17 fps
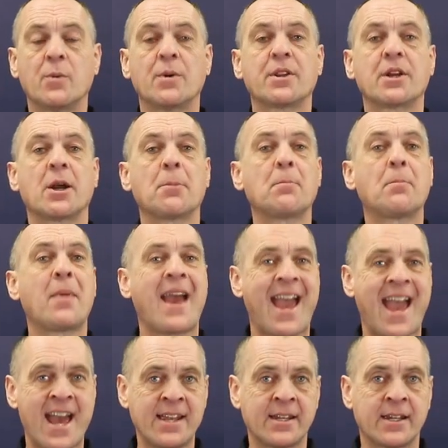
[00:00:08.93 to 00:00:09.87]
with our
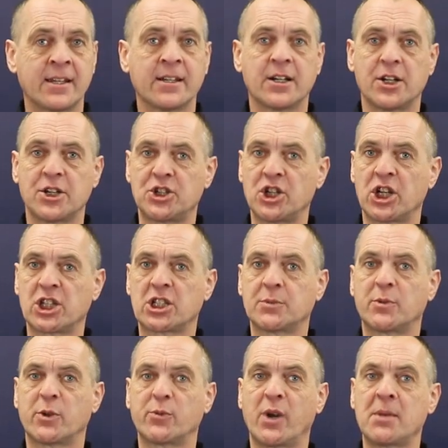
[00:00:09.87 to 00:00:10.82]
patented
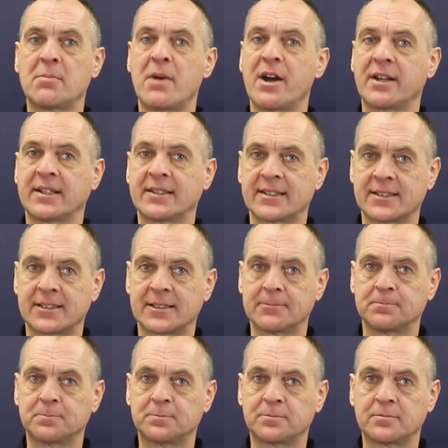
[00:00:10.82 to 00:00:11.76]
adjustable ring mounting
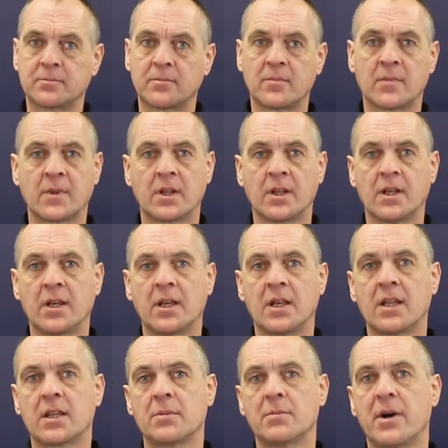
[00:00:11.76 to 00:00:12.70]
system.
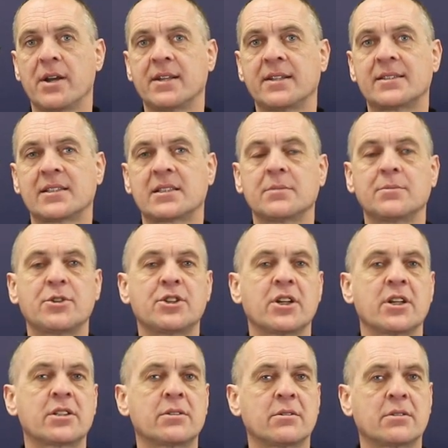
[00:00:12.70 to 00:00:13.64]
The mounting system
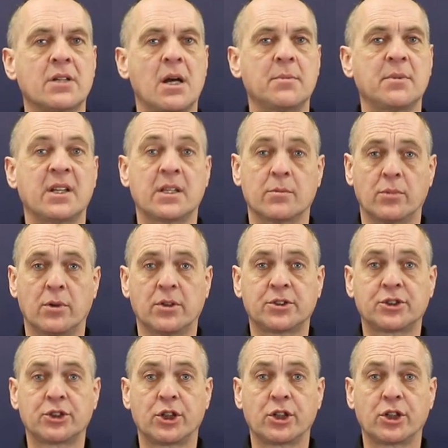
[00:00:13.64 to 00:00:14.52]
adjusts to accommodate the bolt